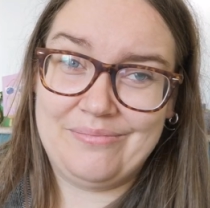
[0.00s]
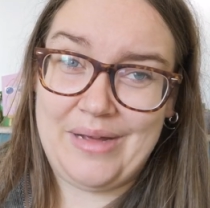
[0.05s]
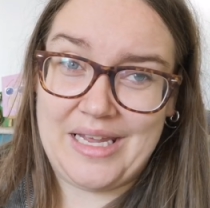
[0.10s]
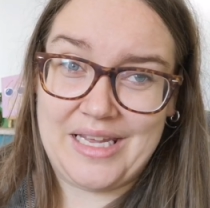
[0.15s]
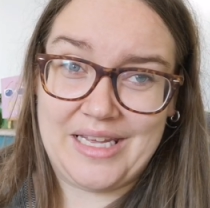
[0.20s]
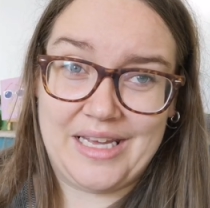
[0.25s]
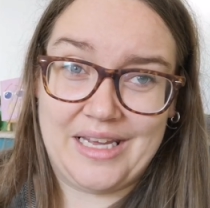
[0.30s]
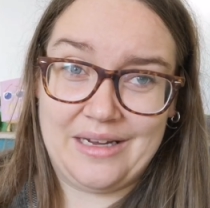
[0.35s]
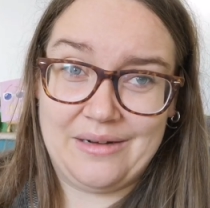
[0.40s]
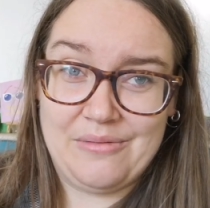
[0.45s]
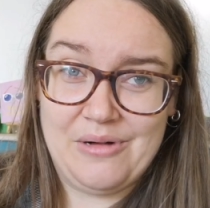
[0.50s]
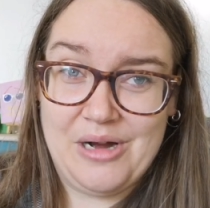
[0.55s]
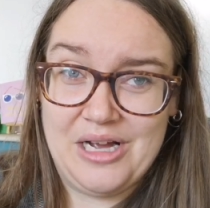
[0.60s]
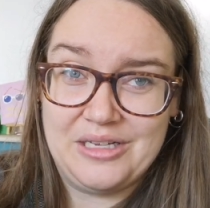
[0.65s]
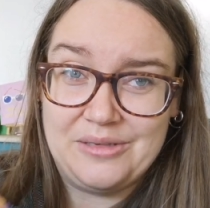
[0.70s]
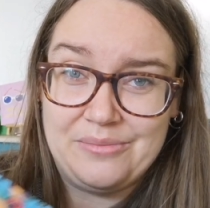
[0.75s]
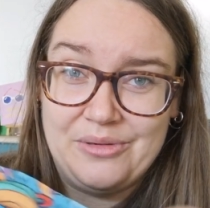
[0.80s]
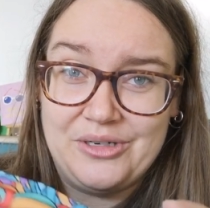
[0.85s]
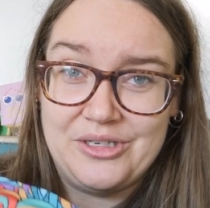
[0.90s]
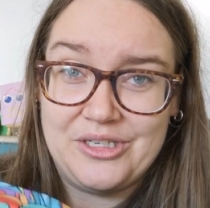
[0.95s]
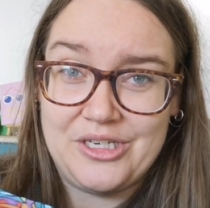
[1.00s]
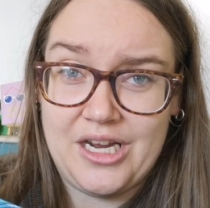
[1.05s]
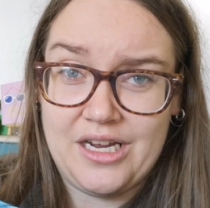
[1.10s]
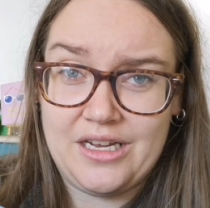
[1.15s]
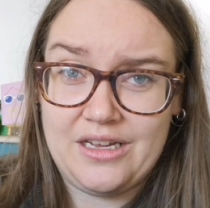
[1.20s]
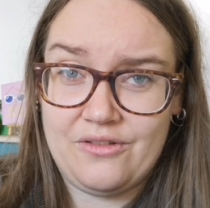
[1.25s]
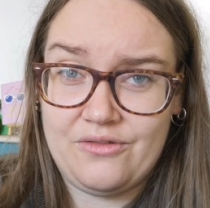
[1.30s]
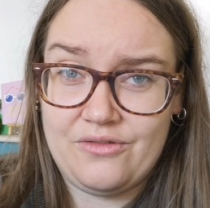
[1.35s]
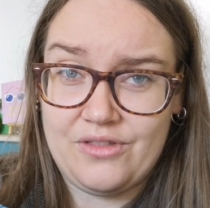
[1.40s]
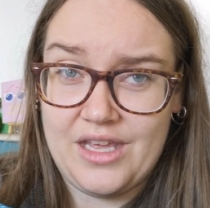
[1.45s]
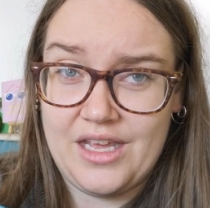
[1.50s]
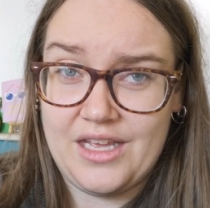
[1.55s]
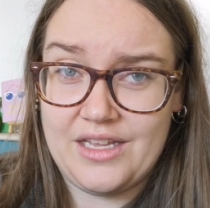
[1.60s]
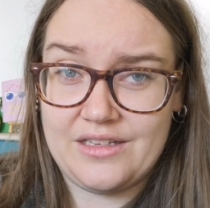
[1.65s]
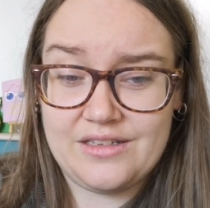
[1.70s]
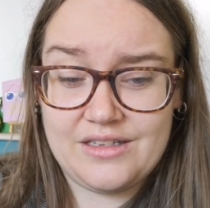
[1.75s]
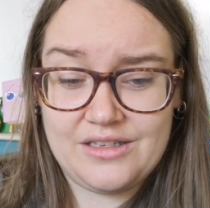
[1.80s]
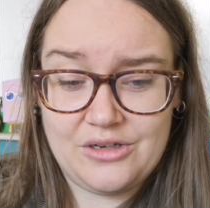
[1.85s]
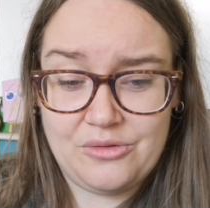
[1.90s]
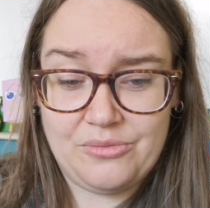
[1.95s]
making my husband check if
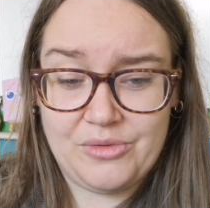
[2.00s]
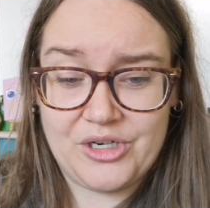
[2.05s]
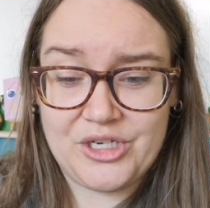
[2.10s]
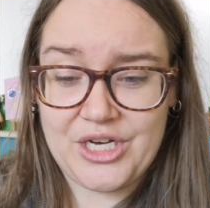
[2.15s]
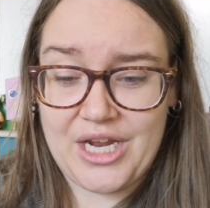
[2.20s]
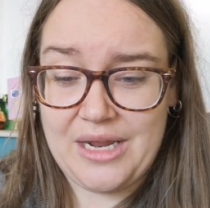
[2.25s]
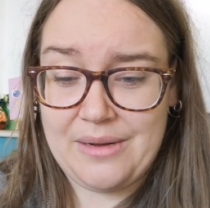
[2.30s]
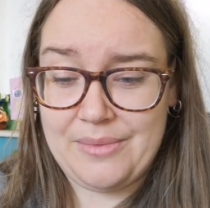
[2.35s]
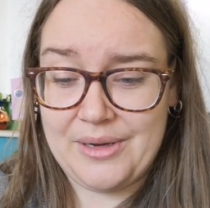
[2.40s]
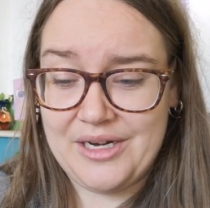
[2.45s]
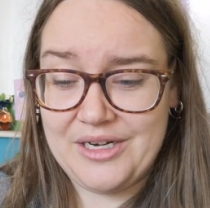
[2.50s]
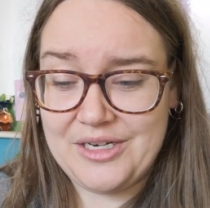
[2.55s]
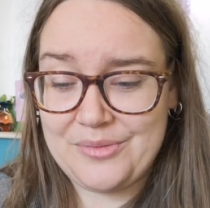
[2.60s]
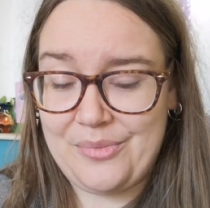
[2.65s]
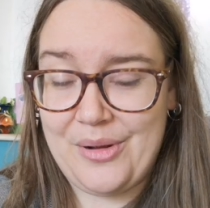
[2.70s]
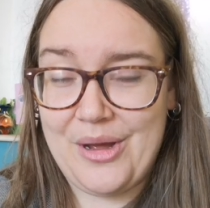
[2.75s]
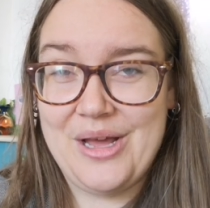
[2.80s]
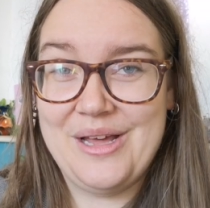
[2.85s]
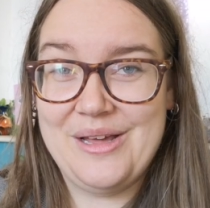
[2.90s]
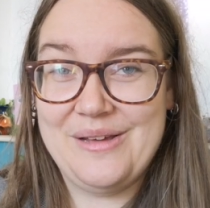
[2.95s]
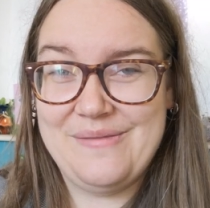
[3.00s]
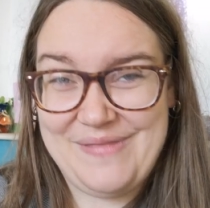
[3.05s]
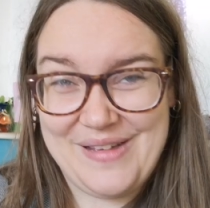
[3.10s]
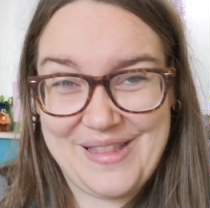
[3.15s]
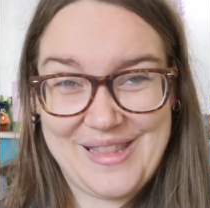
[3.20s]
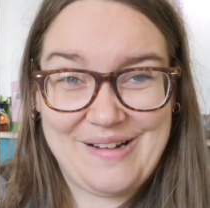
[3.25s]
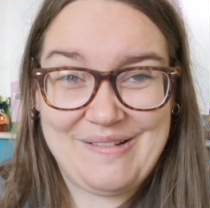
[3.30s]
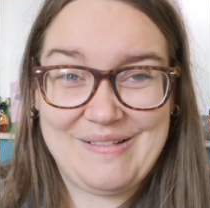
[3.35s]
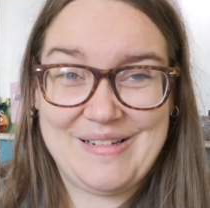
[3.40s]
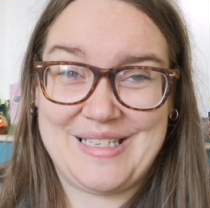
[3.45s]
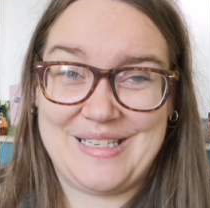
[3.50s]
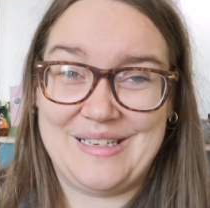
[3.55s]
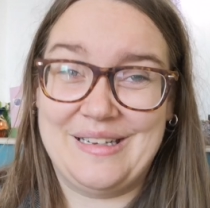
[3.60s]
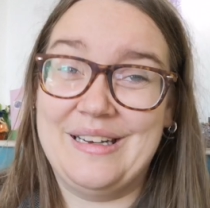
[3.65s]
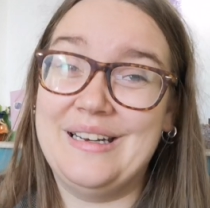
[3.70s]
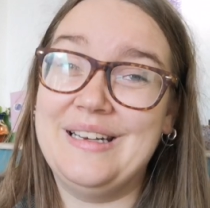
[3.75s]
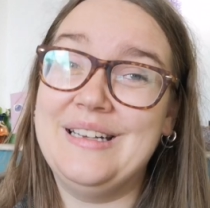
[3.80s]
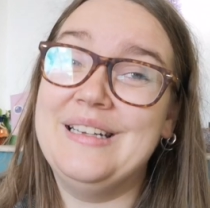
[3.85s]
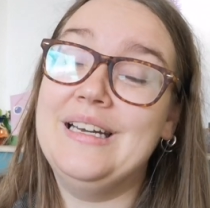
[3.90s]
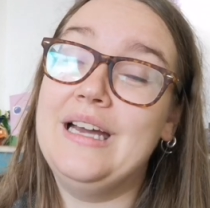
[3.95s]
there's too much gapage, but, but there
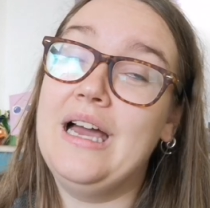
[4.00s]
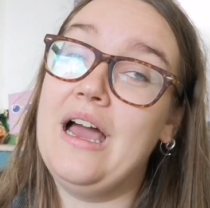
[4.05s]
isn't.